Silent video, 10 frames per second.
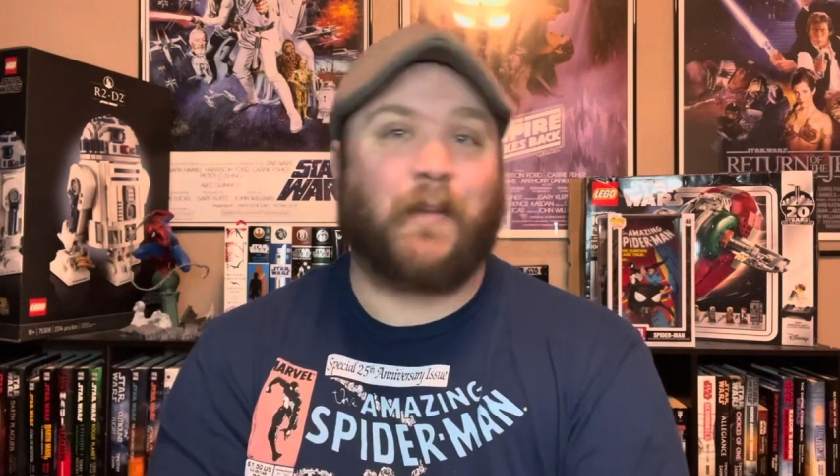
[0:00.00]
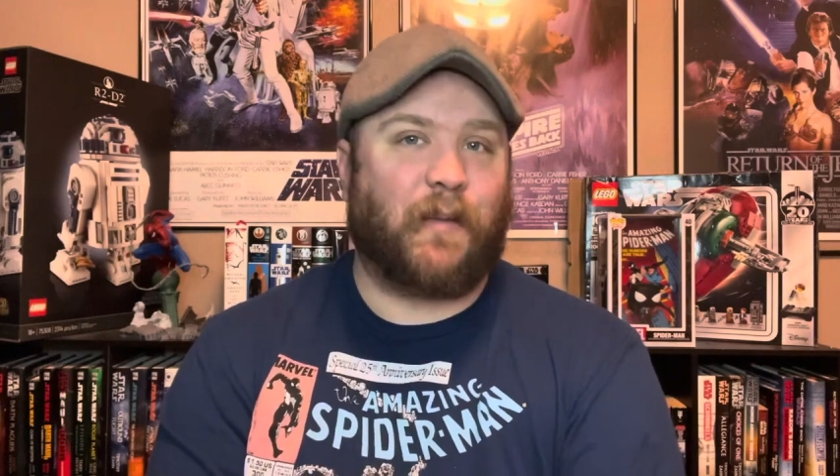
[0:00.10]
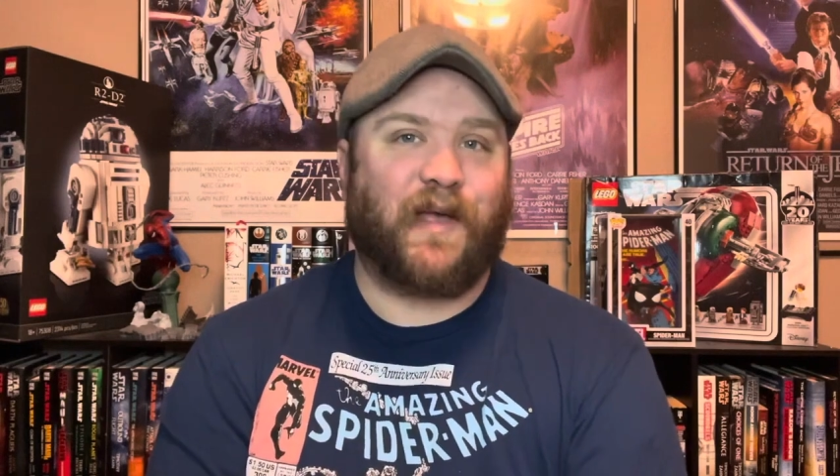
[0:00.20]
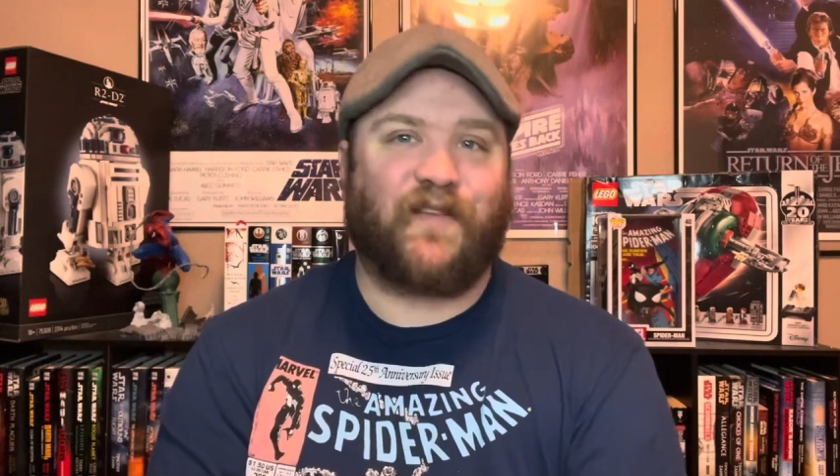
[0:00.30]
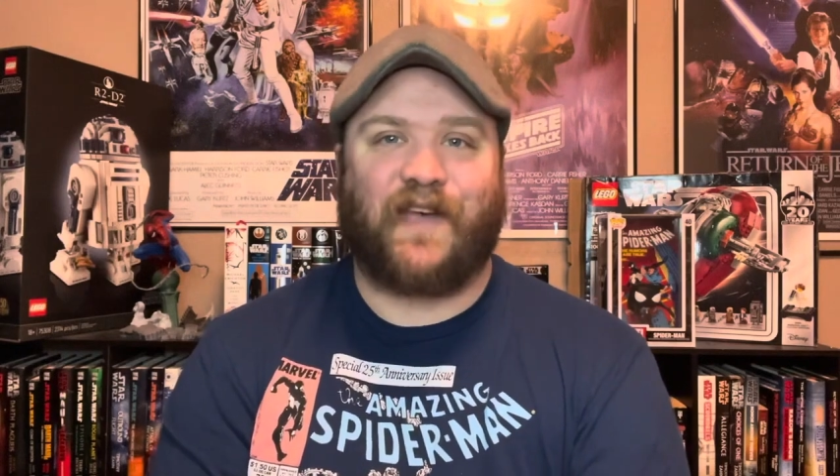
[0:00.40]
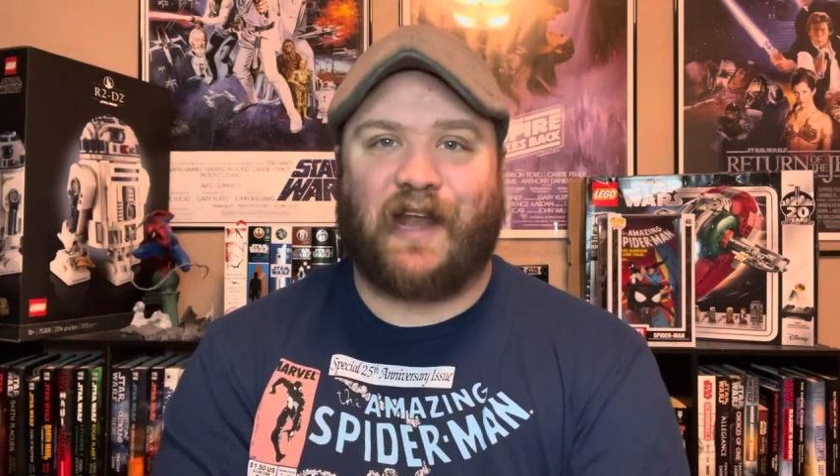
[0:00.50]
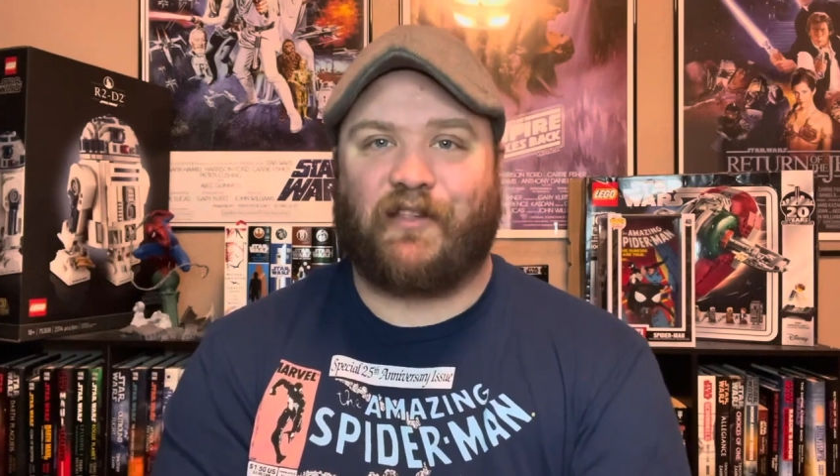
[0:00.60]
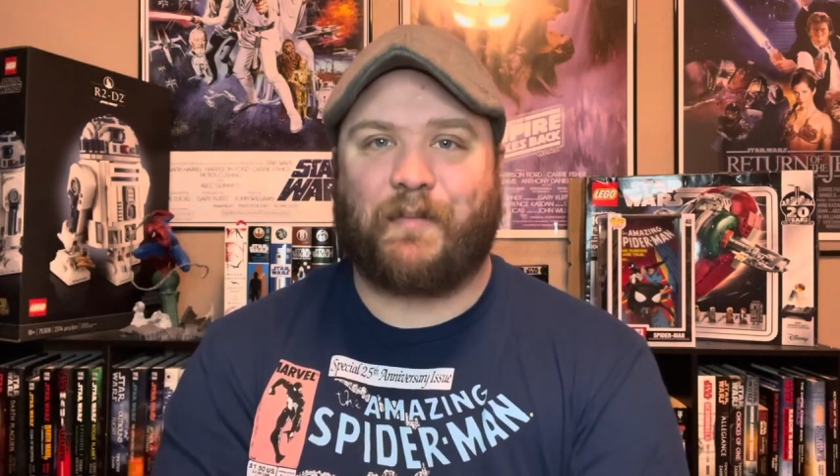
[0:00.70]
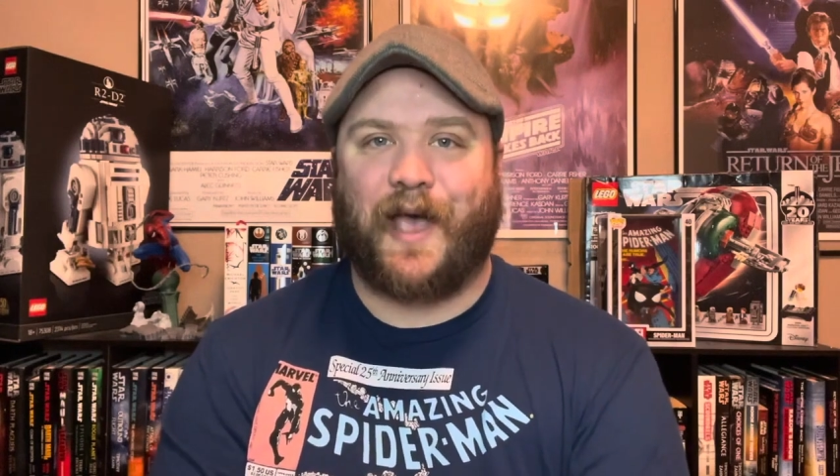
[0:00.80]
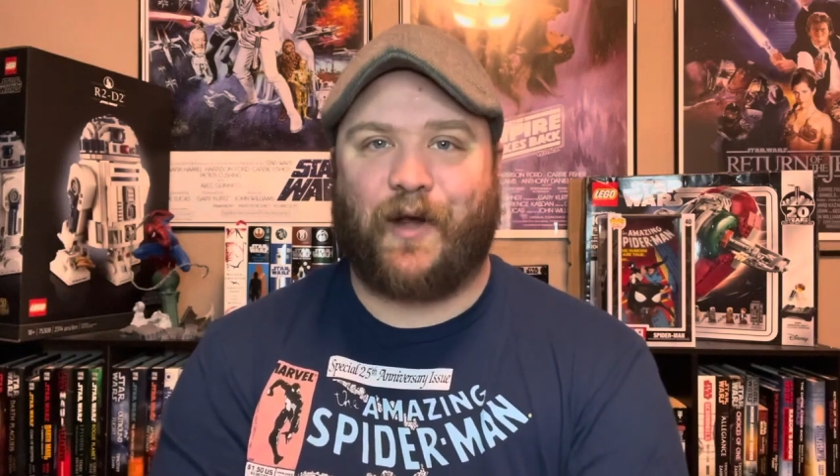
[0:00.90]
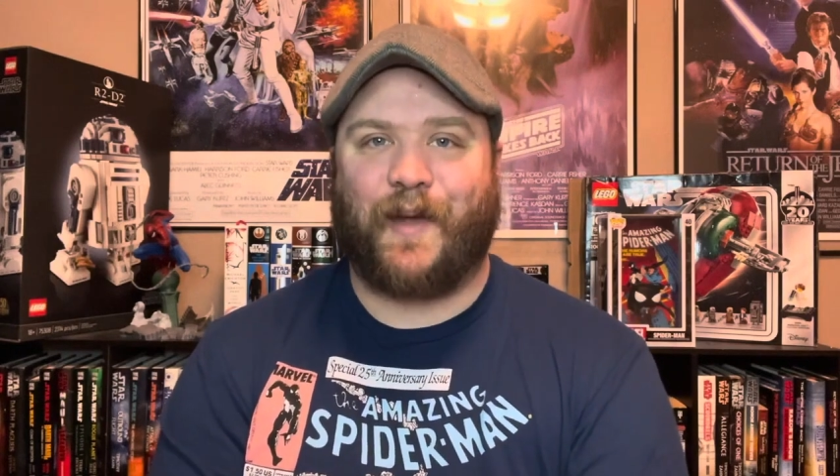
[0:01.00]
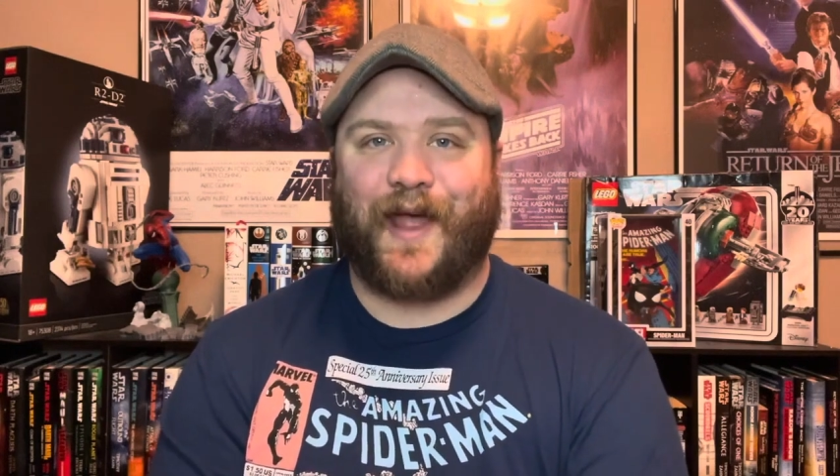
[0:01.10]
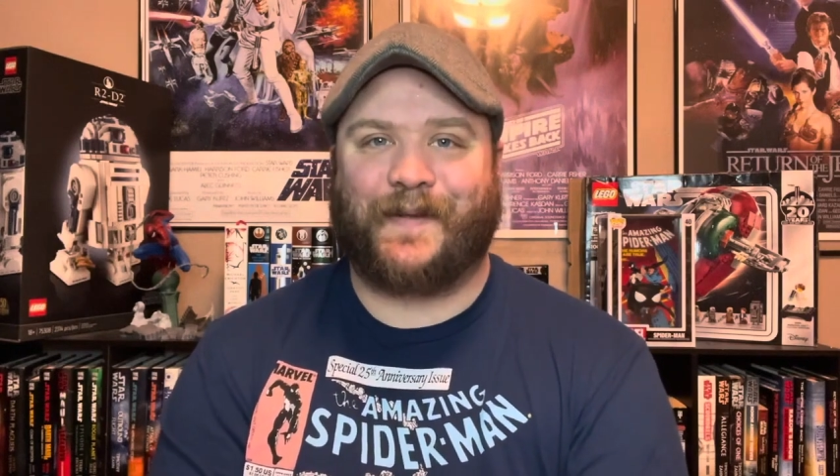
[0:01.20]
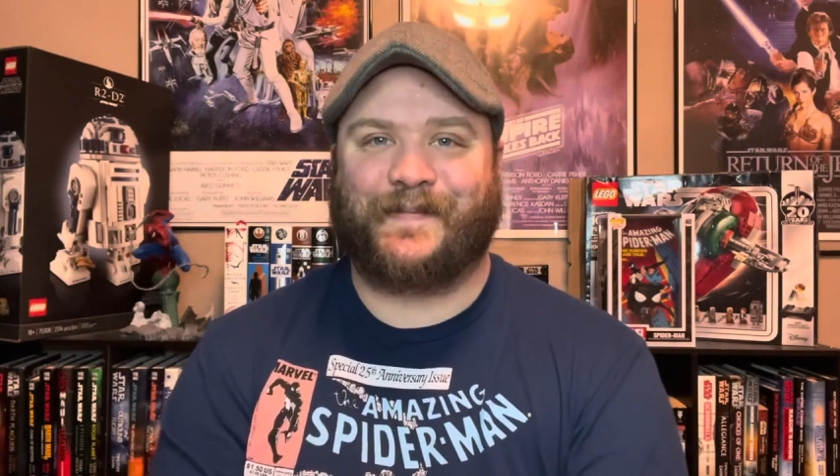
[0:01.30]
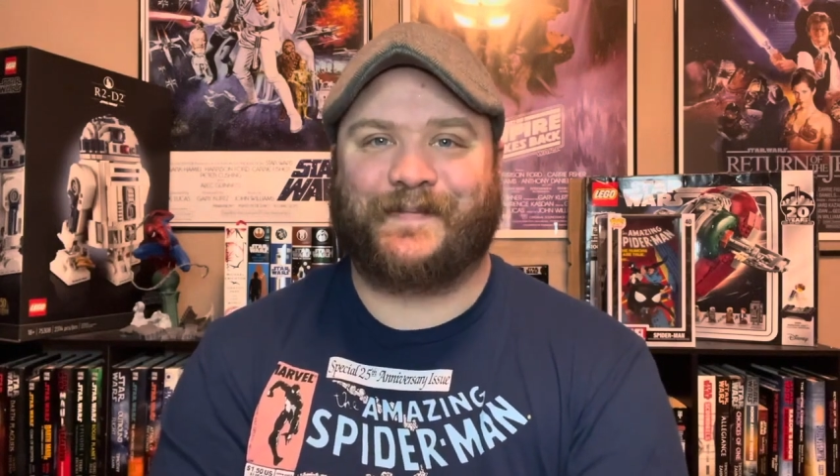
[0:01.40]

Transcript: I'm a big fan of Spider-Man.